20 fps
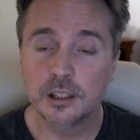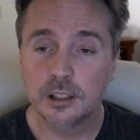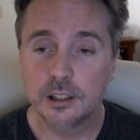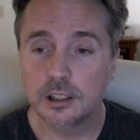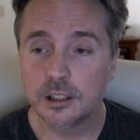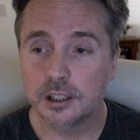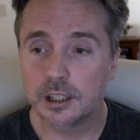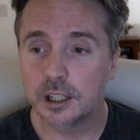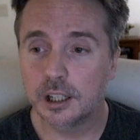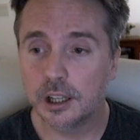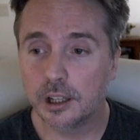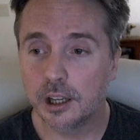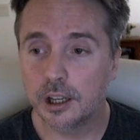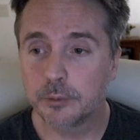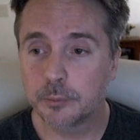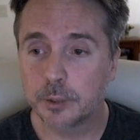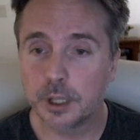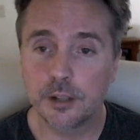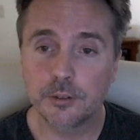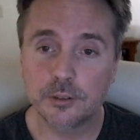
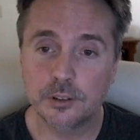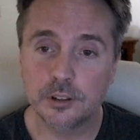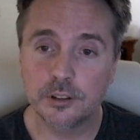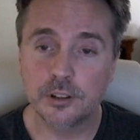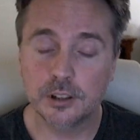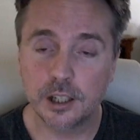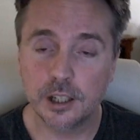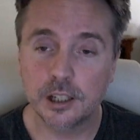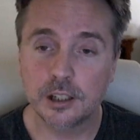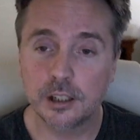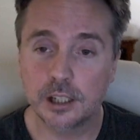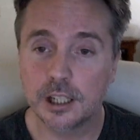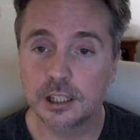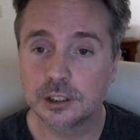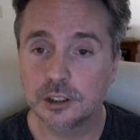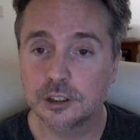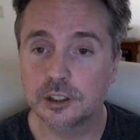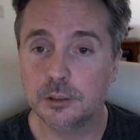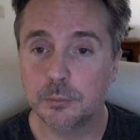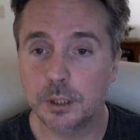I'm confident that I could
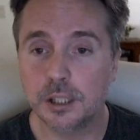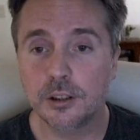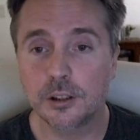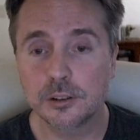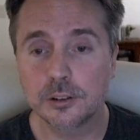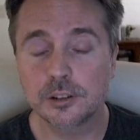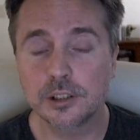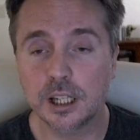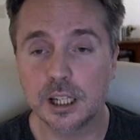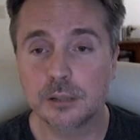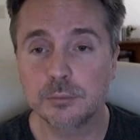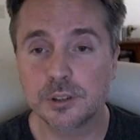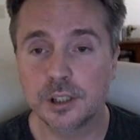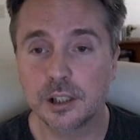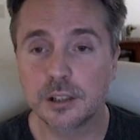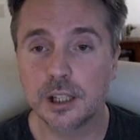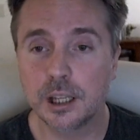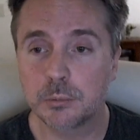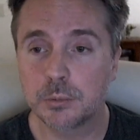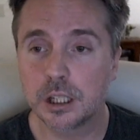actually beat those times
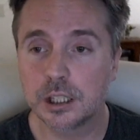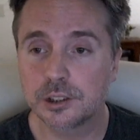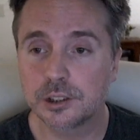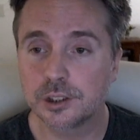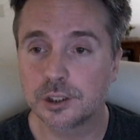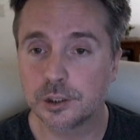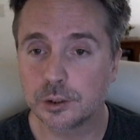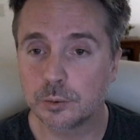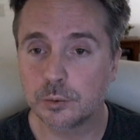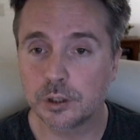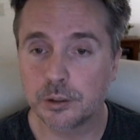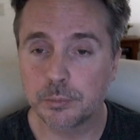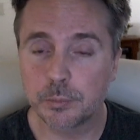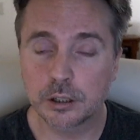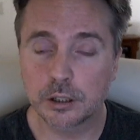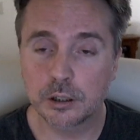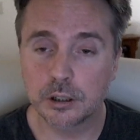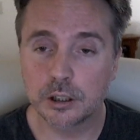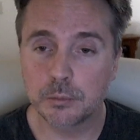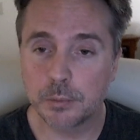on that processor with my
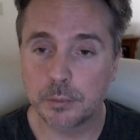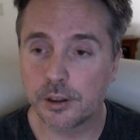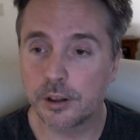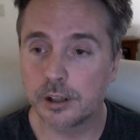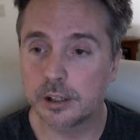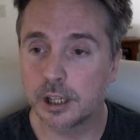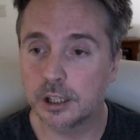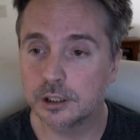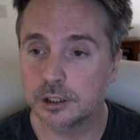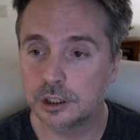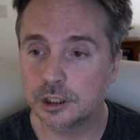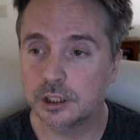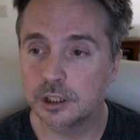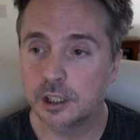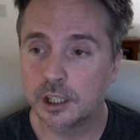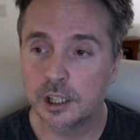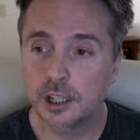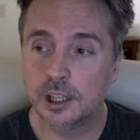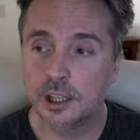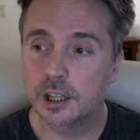current
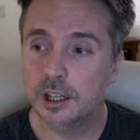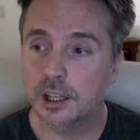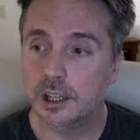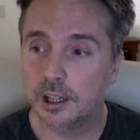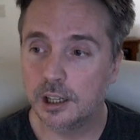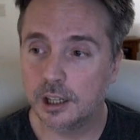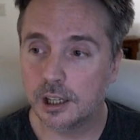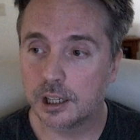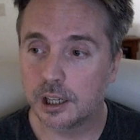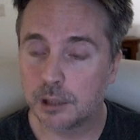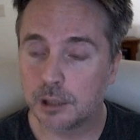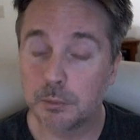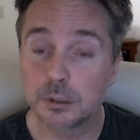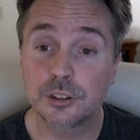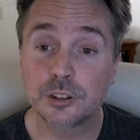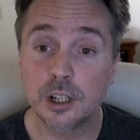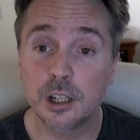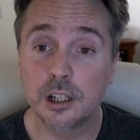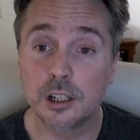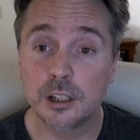methodology. And I'm
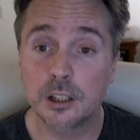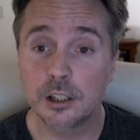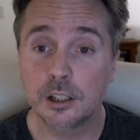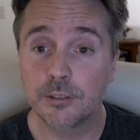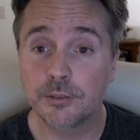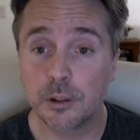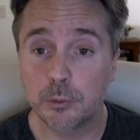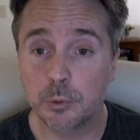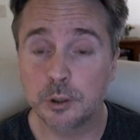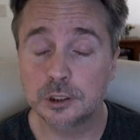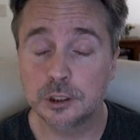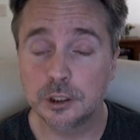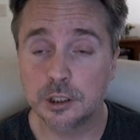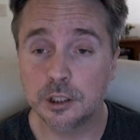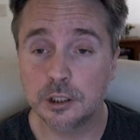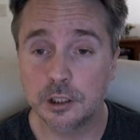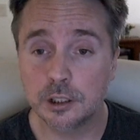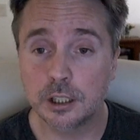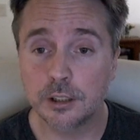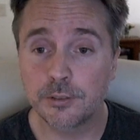excited enough, I'm
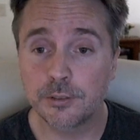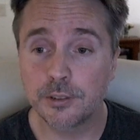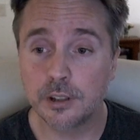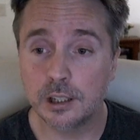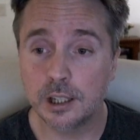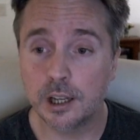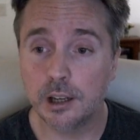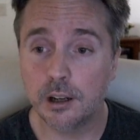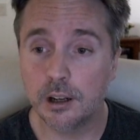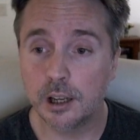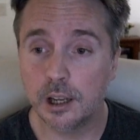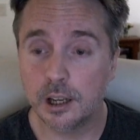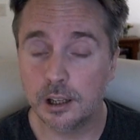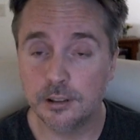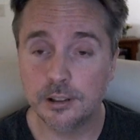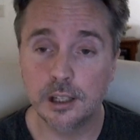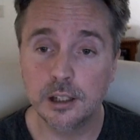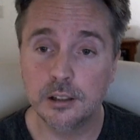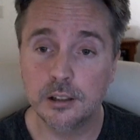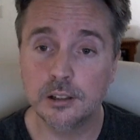pushing it enough that I
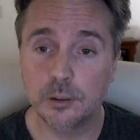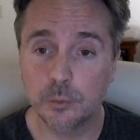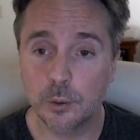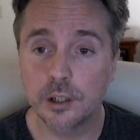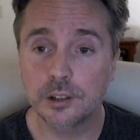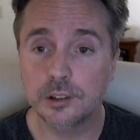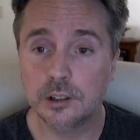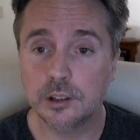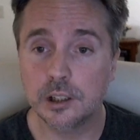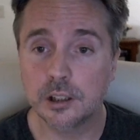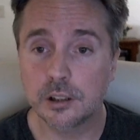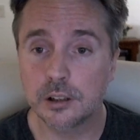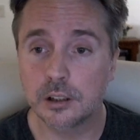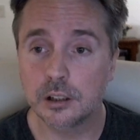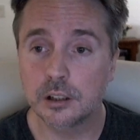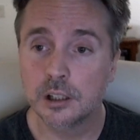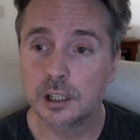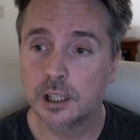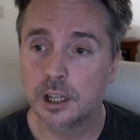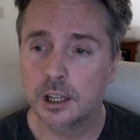intend and want to get
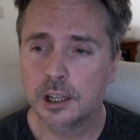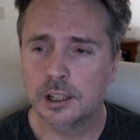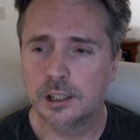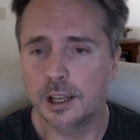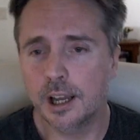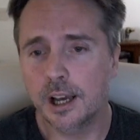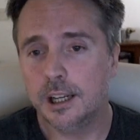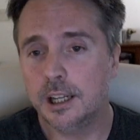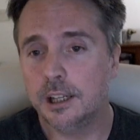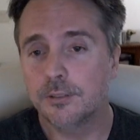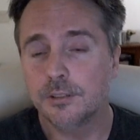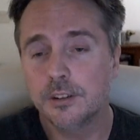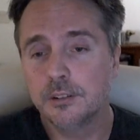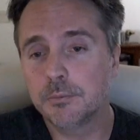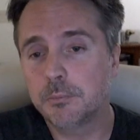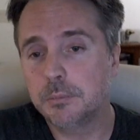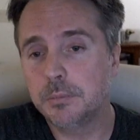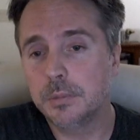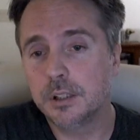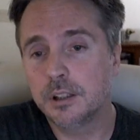there.
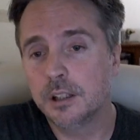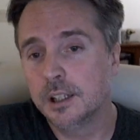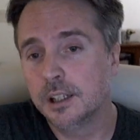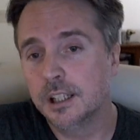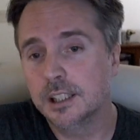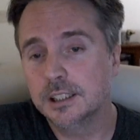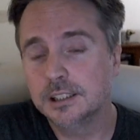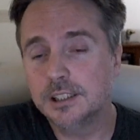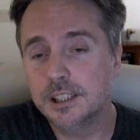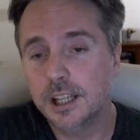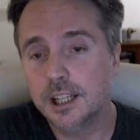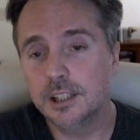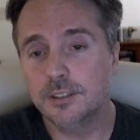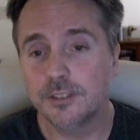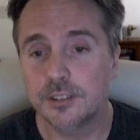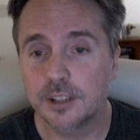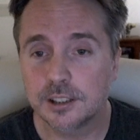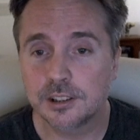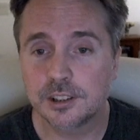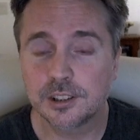It's not
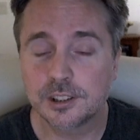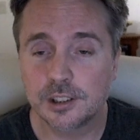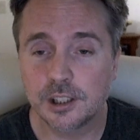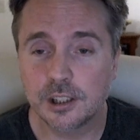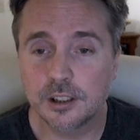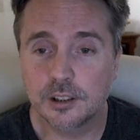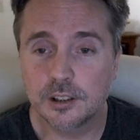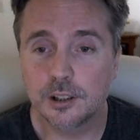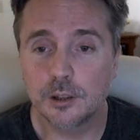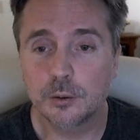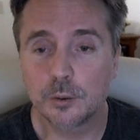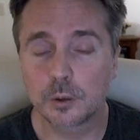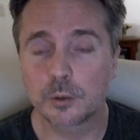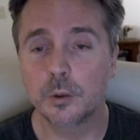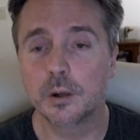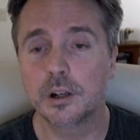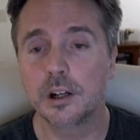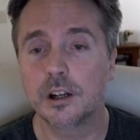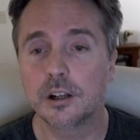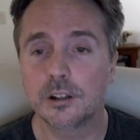even necessarily
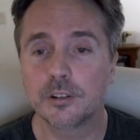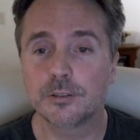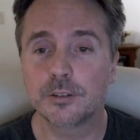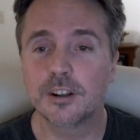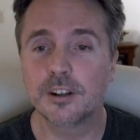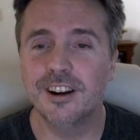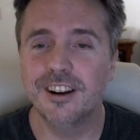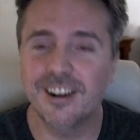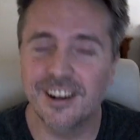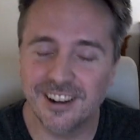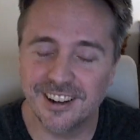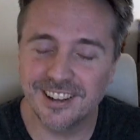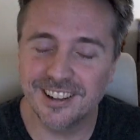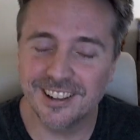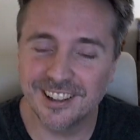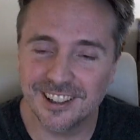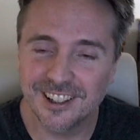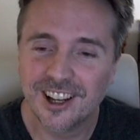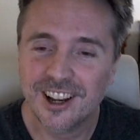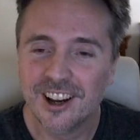required for,
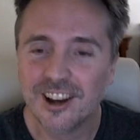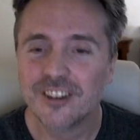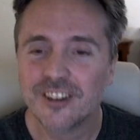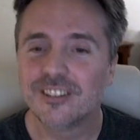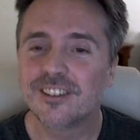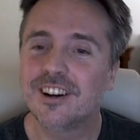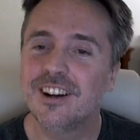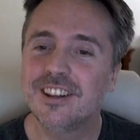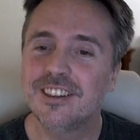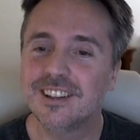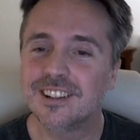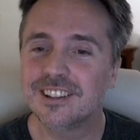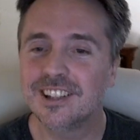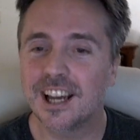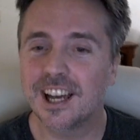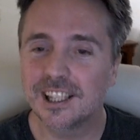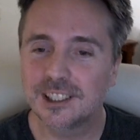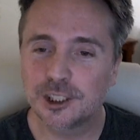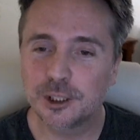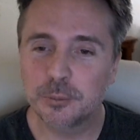for anything
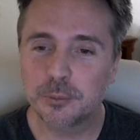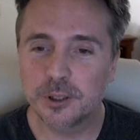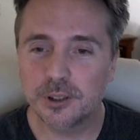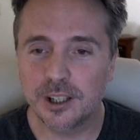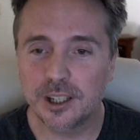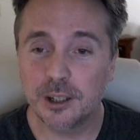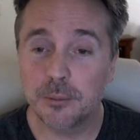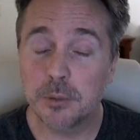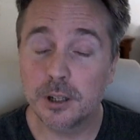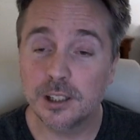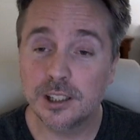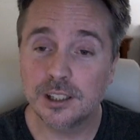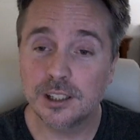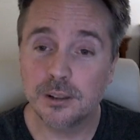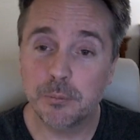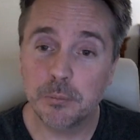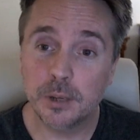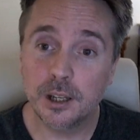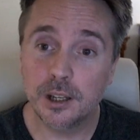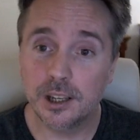tangible anybody
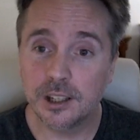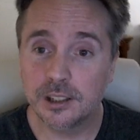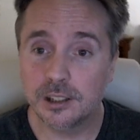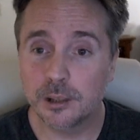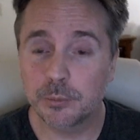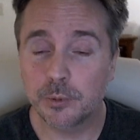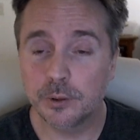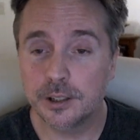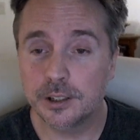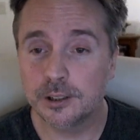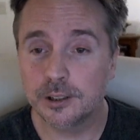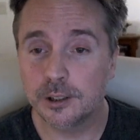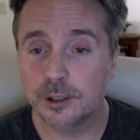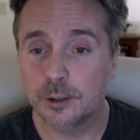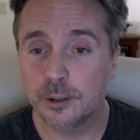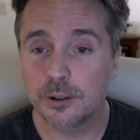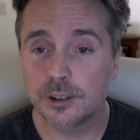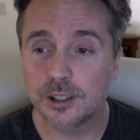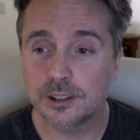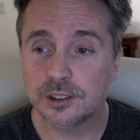might end up wanting to
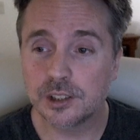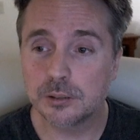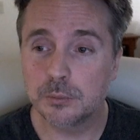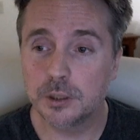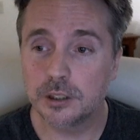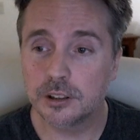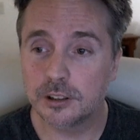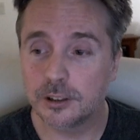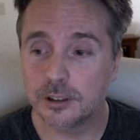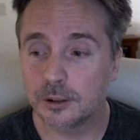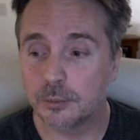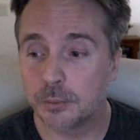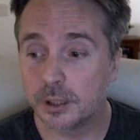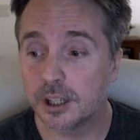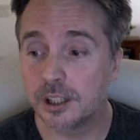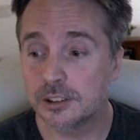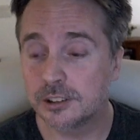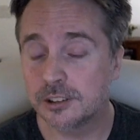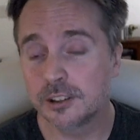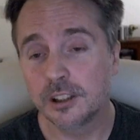do with this emulator,
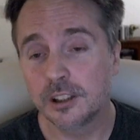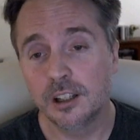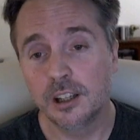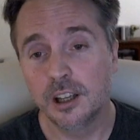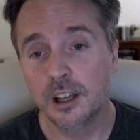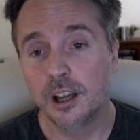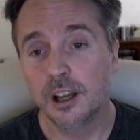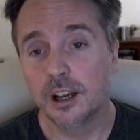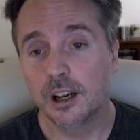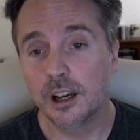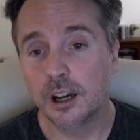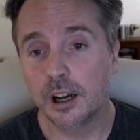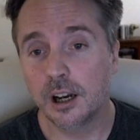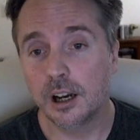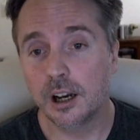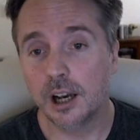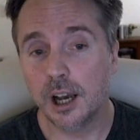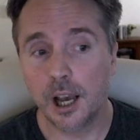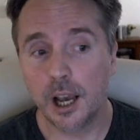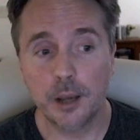but
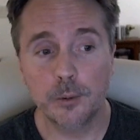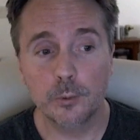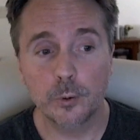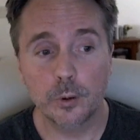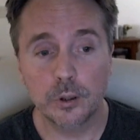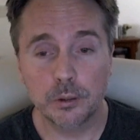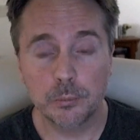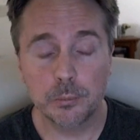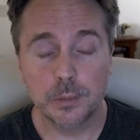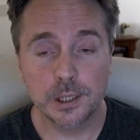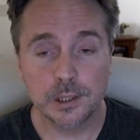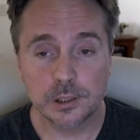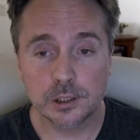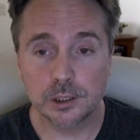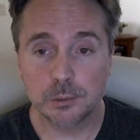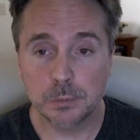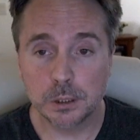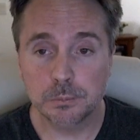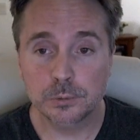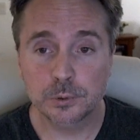I'm going to make
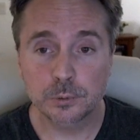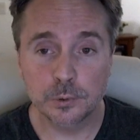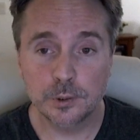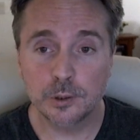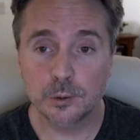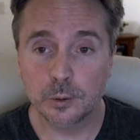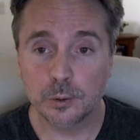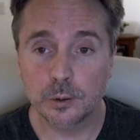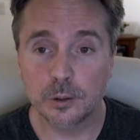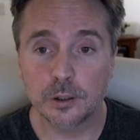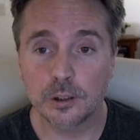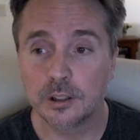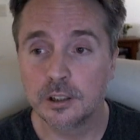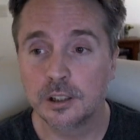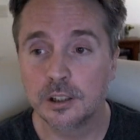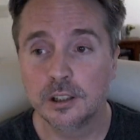this MIPS 3 core,